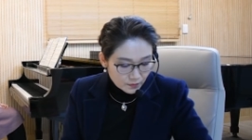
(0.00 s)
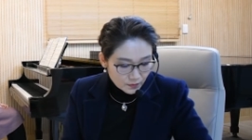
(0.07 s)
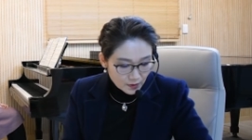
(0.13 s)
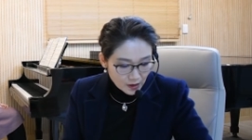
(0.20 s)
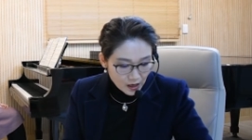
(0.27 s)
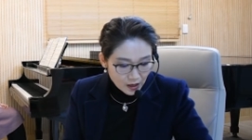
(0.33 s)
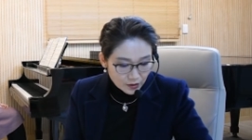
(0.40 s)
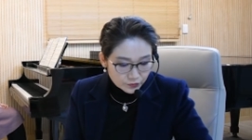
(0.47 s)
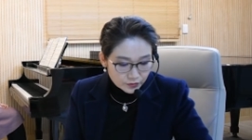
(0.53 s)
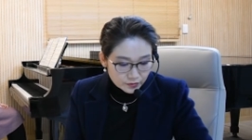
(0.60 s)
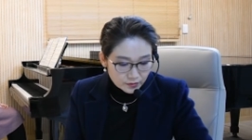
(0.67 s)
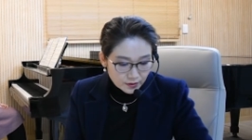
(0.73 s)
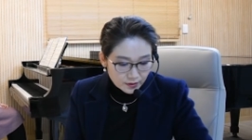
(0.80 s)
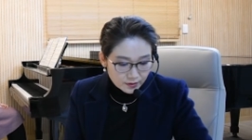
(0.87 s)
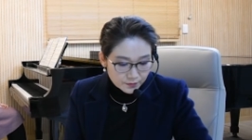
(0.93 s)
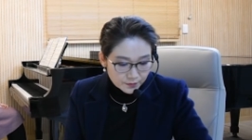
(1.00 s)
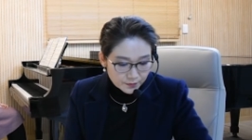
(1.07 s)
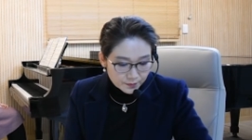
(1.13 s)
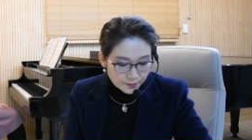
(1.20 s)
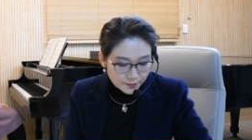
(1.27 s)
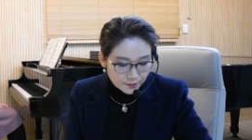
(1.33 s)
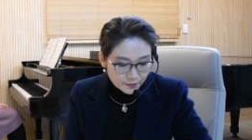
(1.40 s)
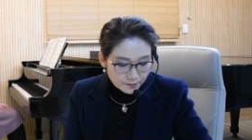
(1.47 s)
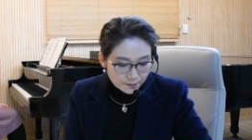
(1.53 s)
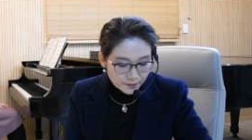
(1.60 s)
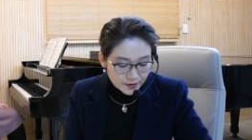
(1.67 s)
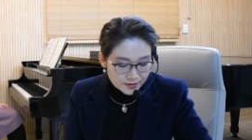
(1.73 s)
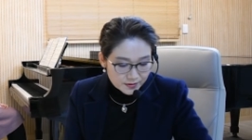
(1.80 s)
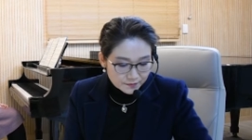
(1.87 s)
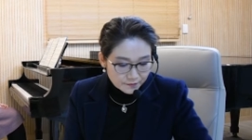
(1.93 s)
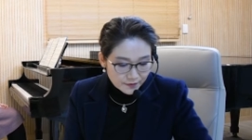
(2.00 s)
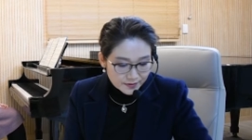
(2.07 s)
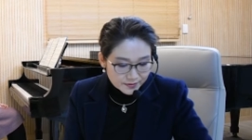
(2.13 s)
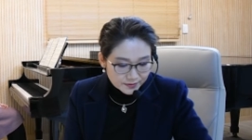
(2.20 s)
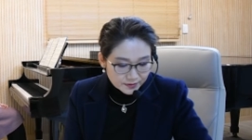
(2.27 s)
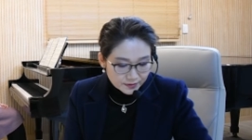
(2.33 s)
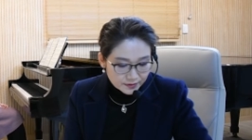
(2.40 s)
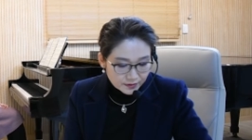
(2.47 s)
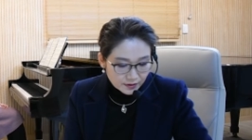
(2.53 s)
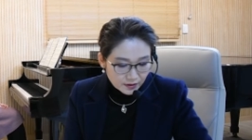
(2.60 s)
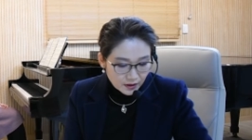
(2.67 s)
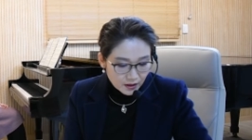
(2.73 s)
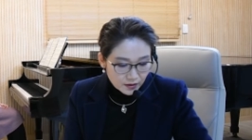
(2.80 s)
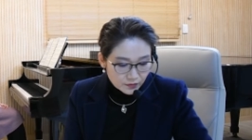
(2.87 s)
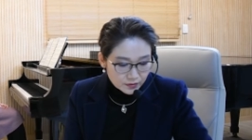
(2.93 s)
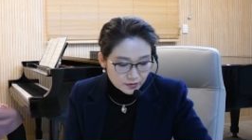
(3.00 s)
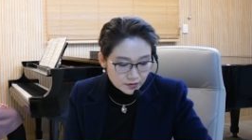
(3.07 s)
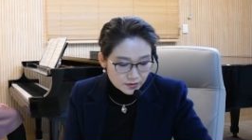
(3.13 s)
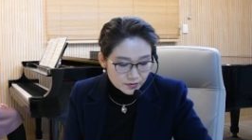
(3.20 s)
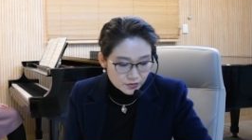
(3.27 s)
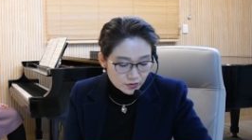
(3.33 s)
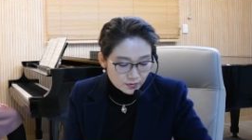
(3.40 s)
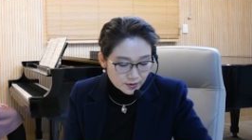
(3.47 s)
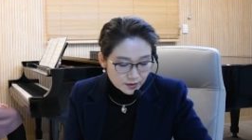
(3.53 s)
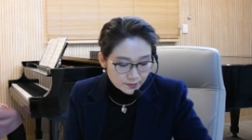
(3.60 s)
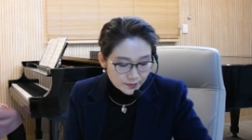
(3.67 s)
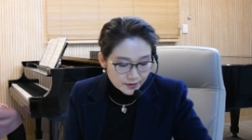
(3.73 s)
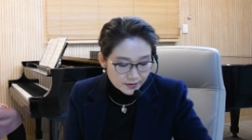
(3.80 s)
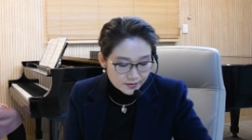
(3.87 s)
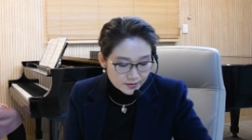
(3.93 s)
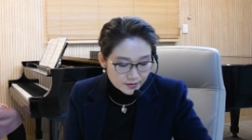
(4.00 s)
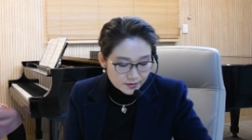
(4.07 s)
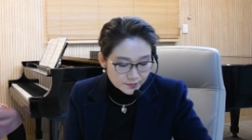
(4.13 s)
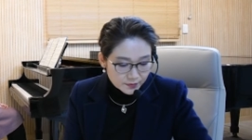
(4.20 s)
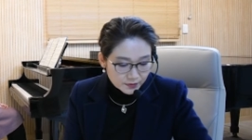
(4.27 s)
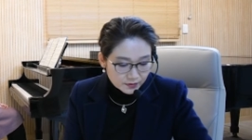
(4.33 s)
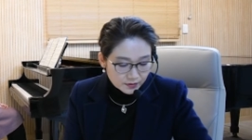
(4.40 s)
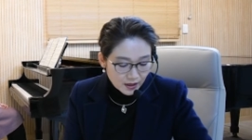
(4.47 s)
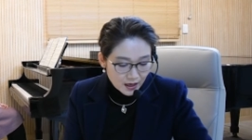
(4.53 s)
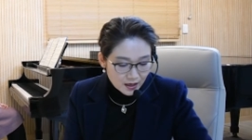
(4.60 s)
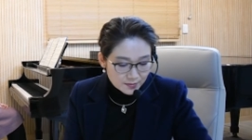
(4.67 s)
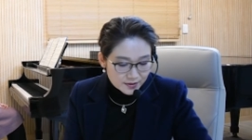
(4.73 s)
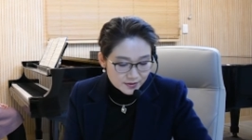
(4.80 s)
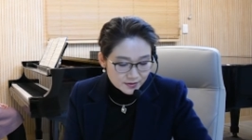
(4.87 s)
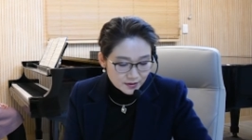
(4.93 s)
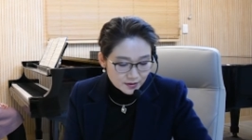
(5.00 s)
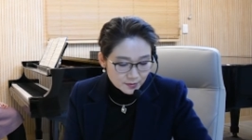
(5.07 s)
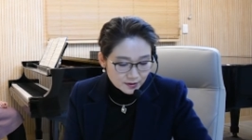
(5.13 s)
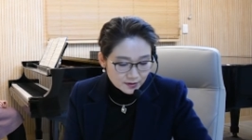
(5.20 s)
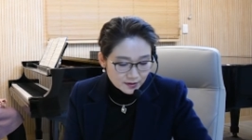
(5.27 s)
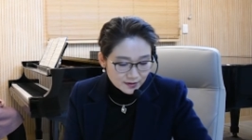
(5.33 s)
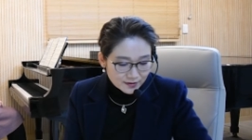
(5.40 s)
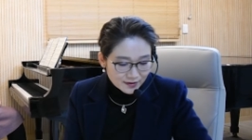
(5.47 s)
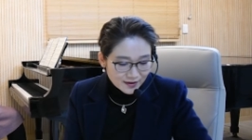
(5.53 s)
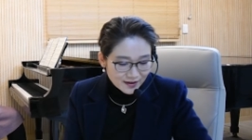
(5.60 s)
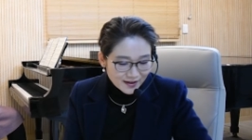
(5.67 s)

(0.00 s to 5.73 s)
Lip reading: How to learn a piece faster? I want to learn so many pieces, but time is limited.